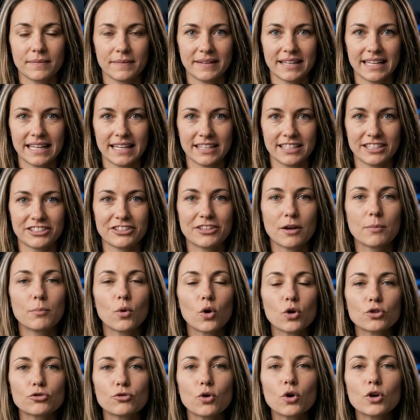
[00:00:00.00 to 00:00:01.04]
Here is the
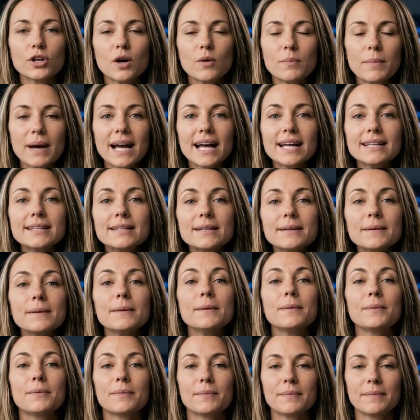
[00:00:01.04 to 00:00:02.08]
portfolio math,
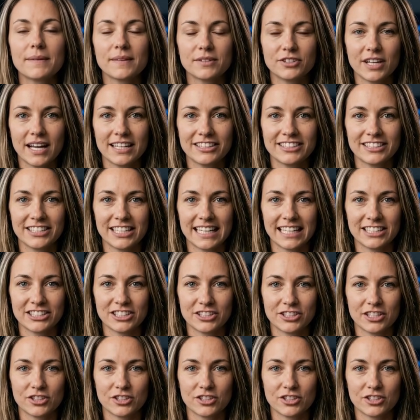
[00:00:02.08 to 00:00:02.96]
translated